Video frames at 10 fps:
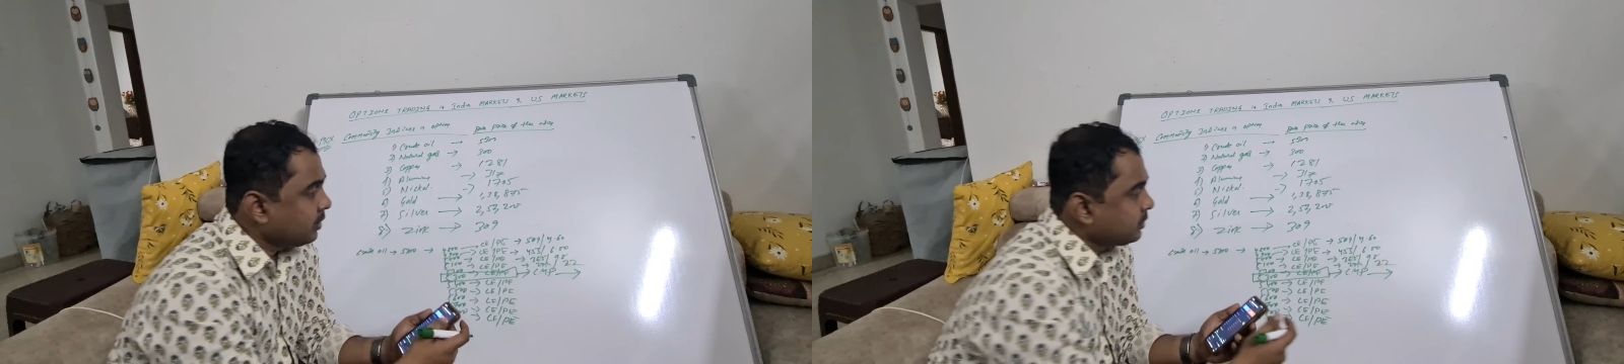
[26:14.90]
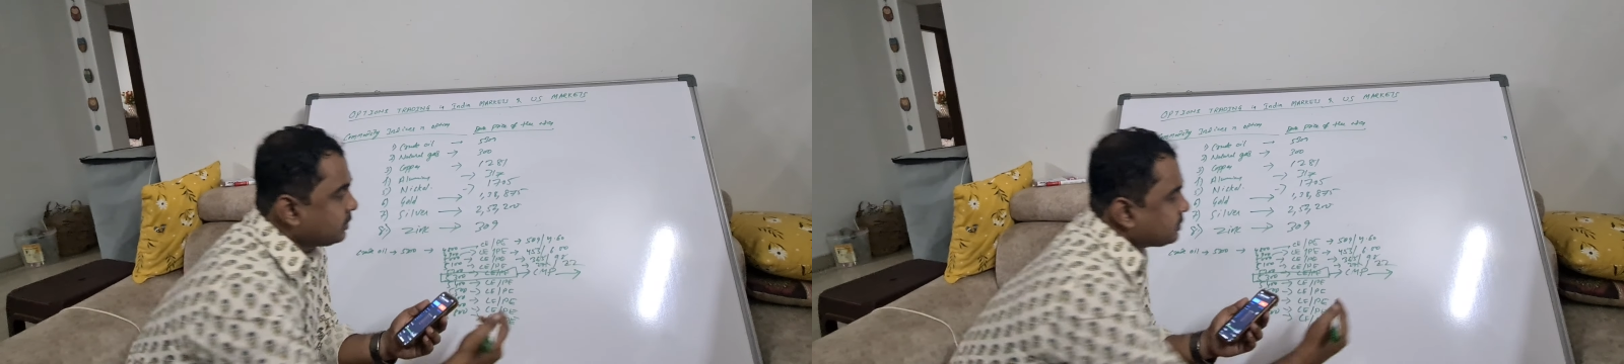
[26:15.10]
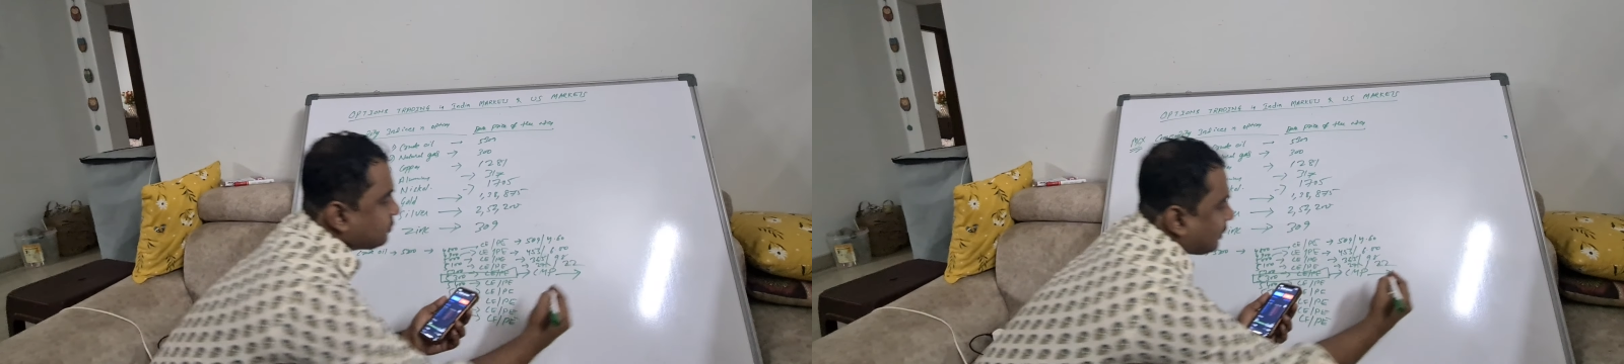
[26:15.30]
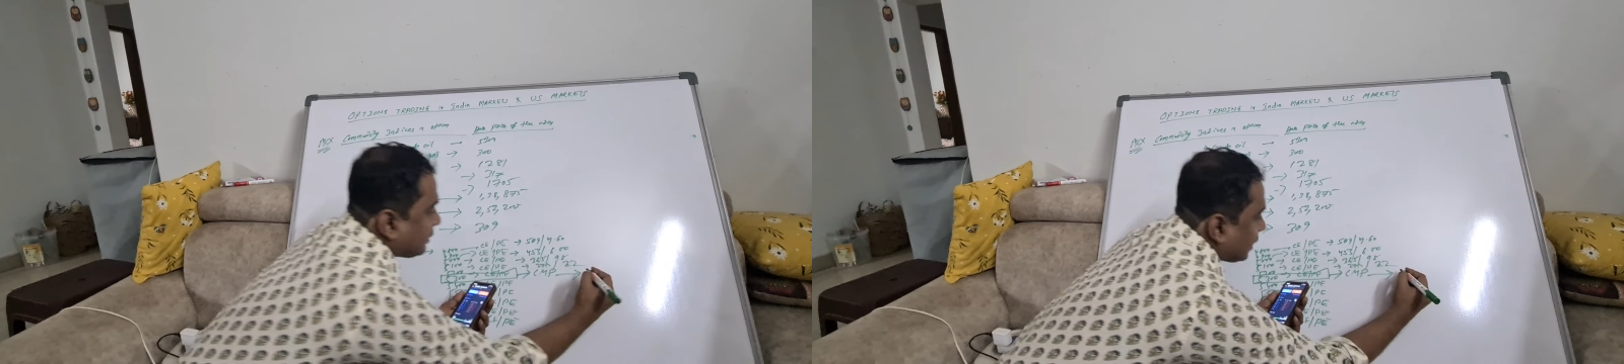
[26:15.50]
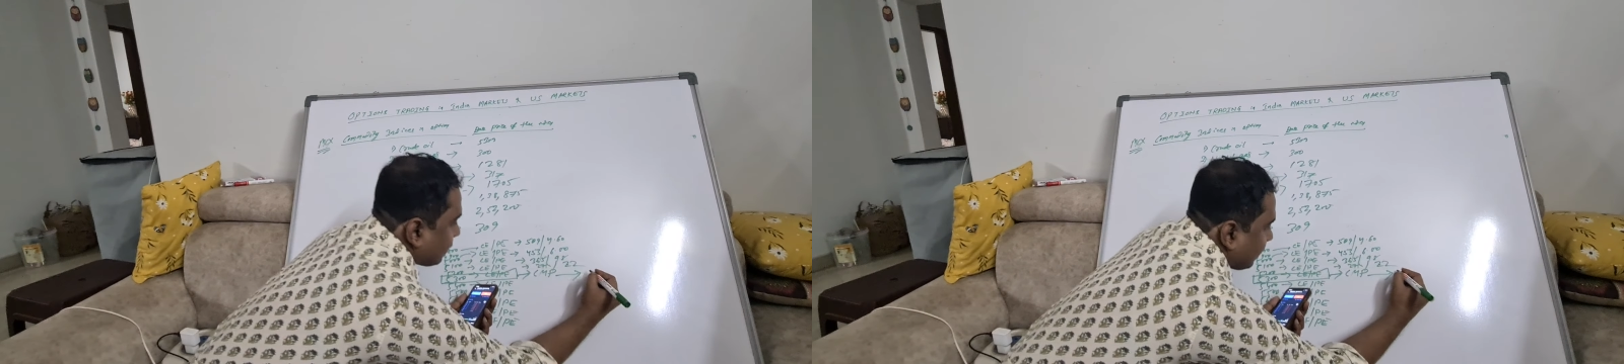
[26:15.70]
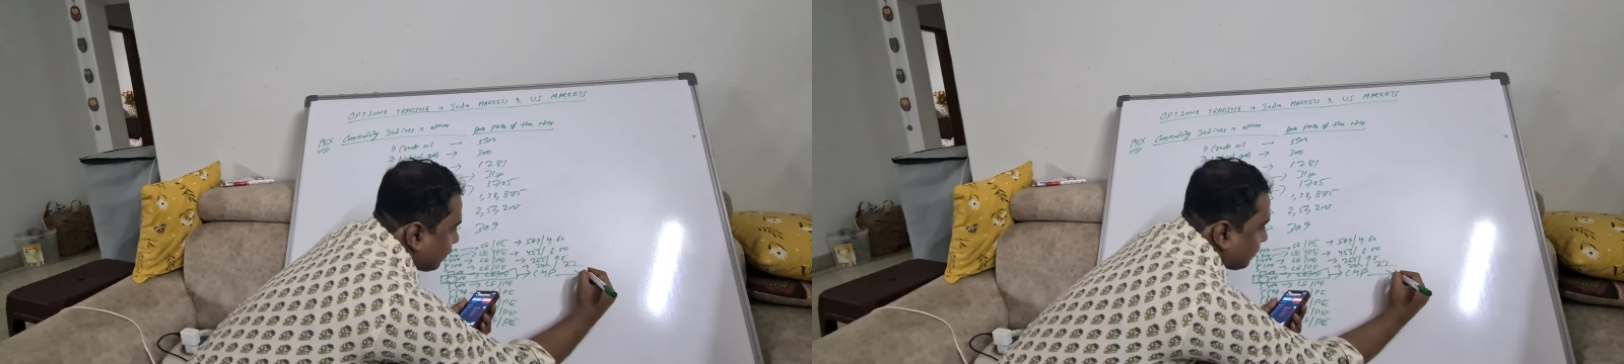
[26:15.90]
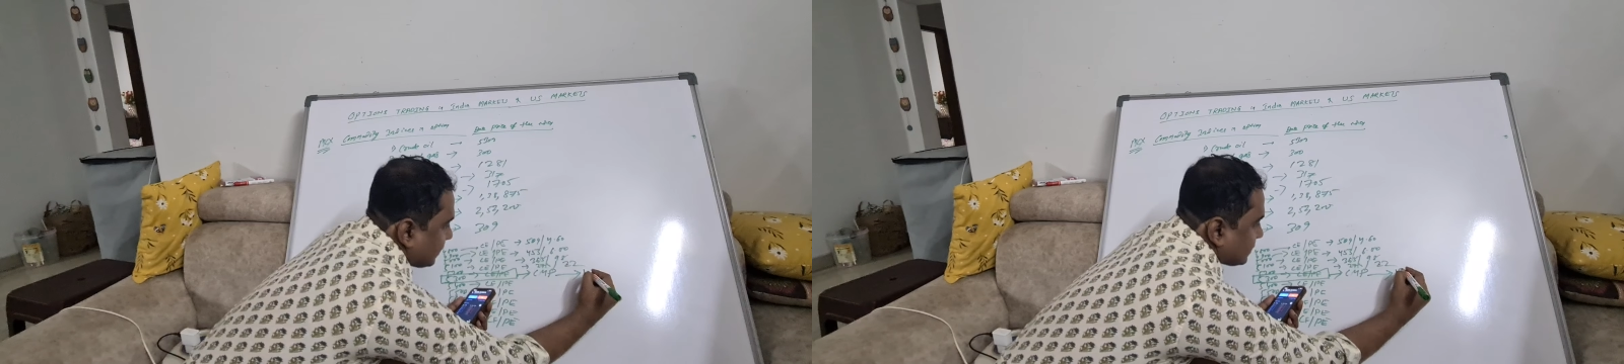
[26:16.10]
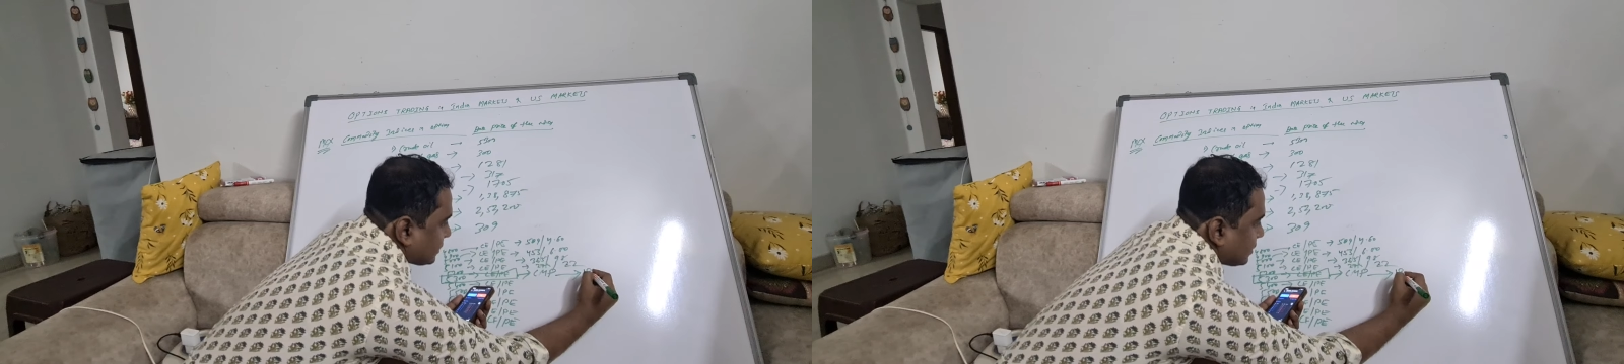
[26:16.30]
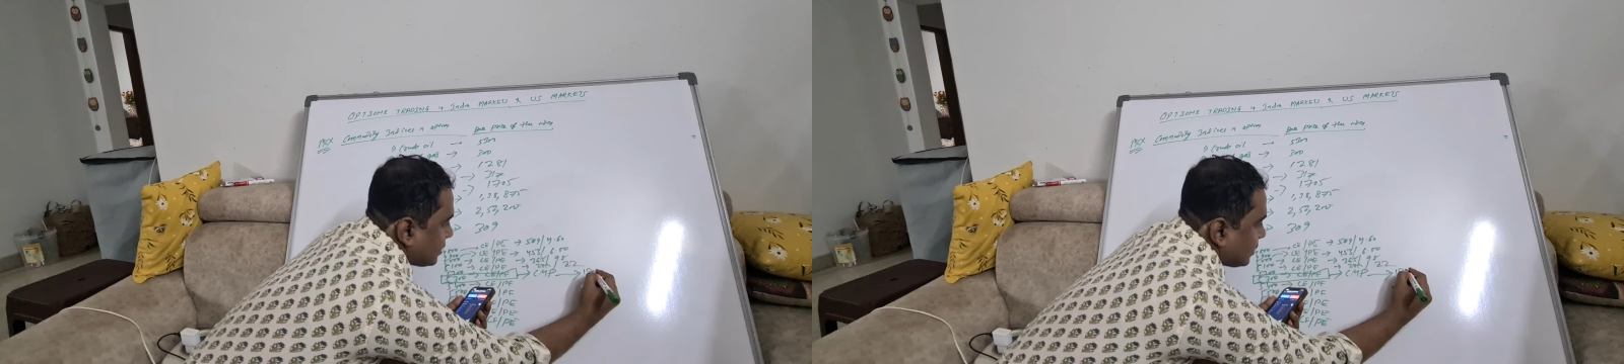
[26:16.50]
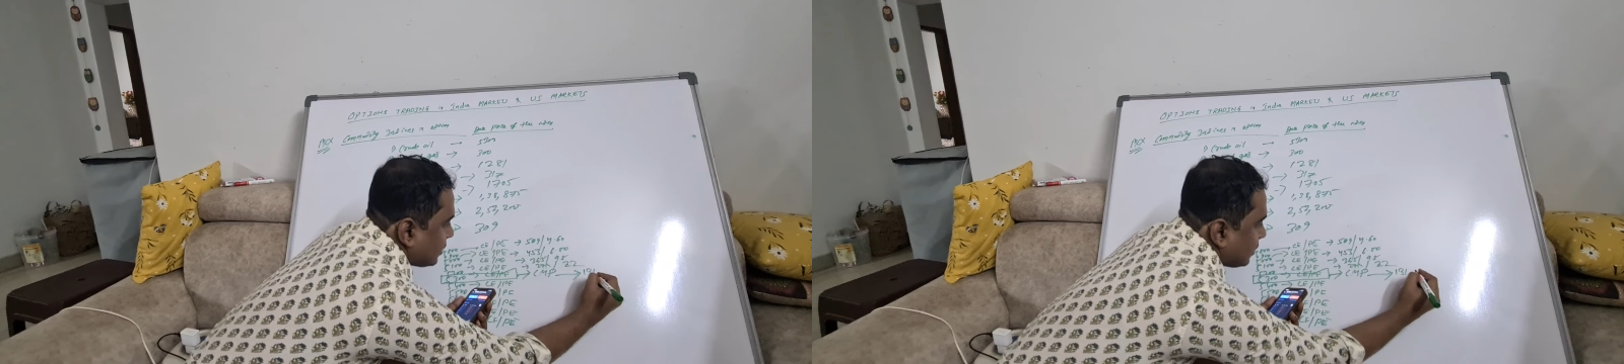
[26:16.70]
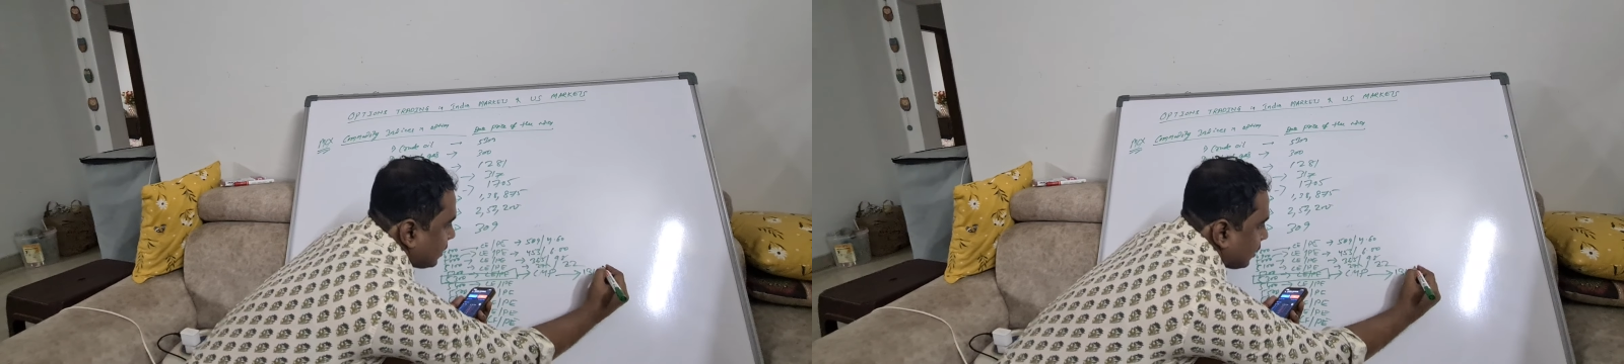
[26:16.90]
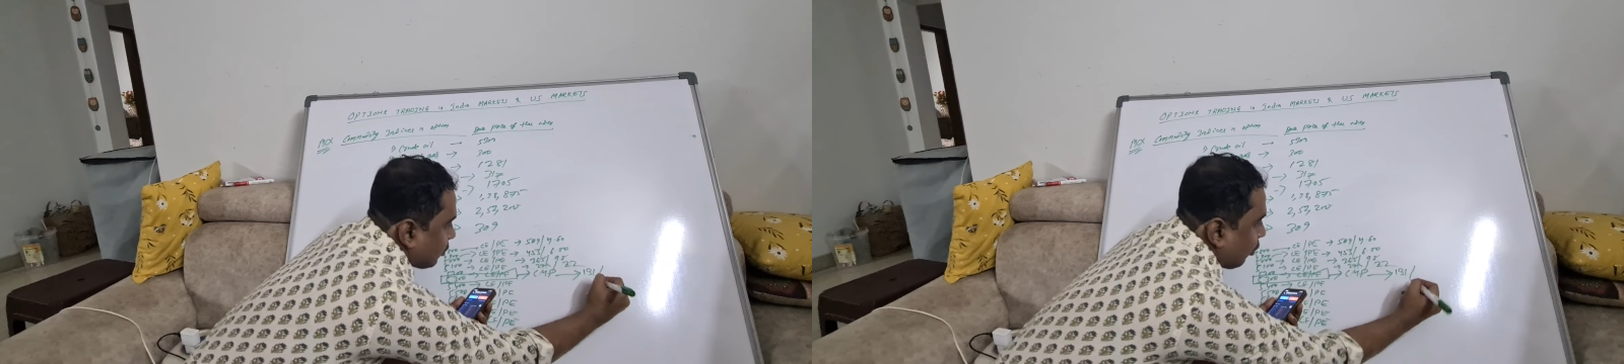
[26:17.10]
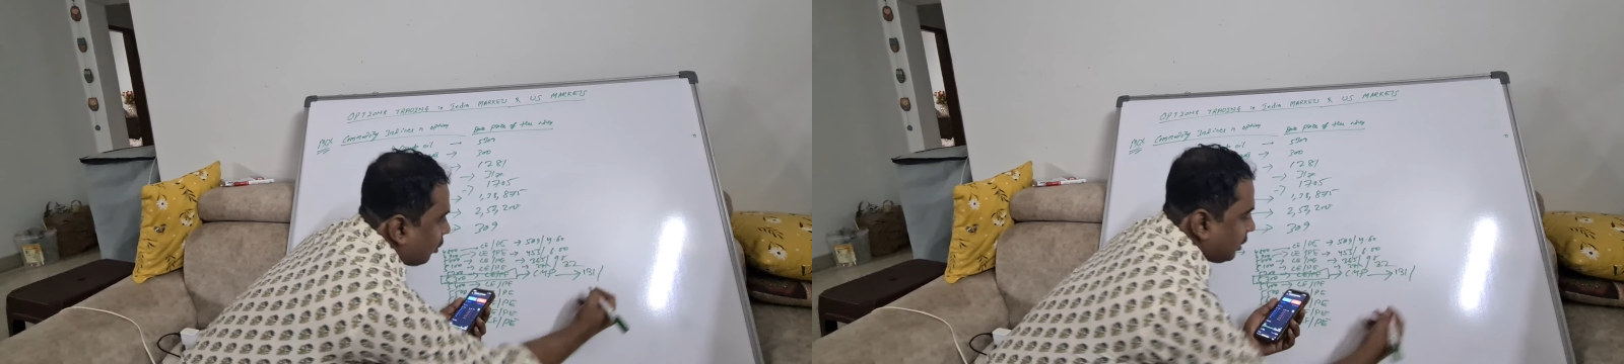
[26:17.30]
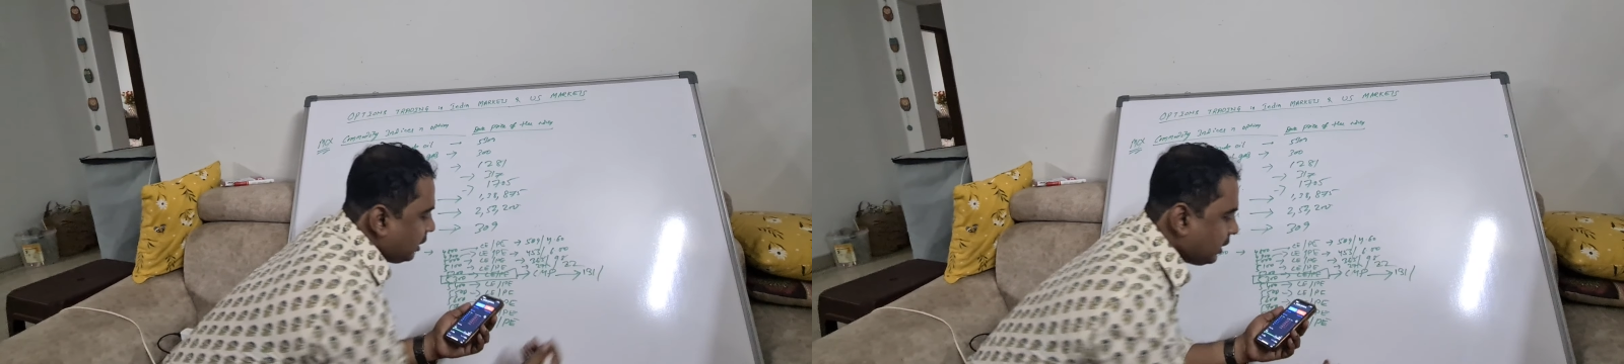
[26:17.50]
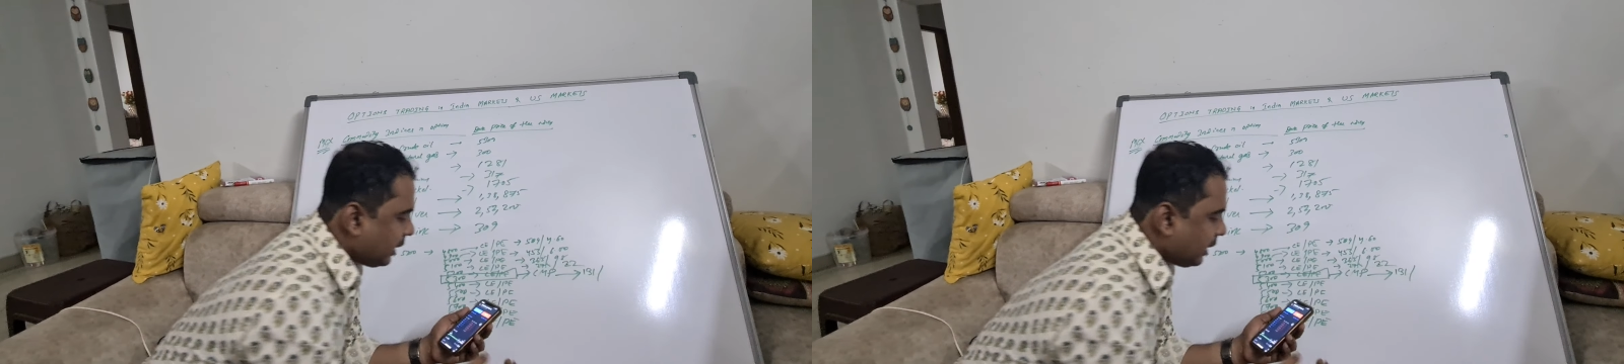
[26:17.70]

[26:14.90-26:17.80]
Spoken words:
This is 131 rupees. Call,